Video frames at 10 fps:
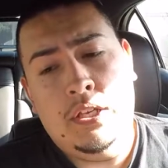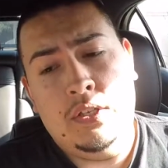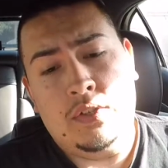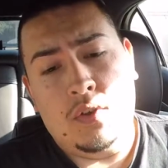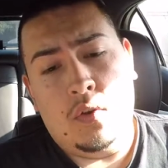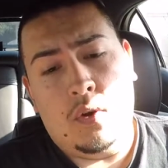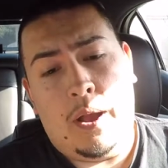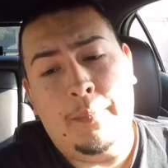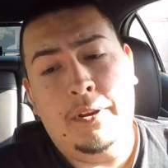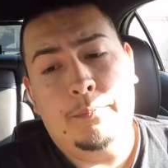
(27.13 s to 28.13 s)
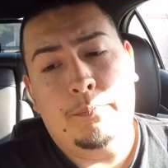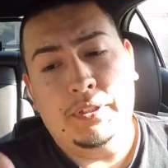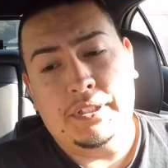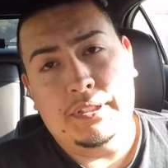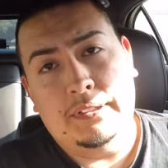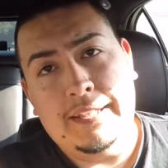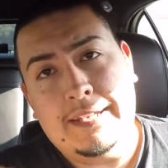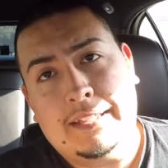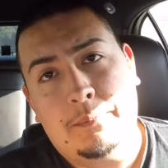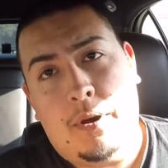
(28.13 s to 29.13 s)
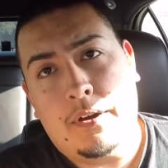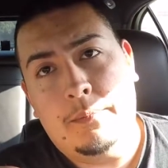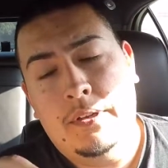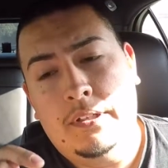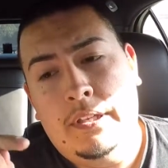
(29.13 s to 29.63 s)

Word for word: so I'm gonna put the link at the bottom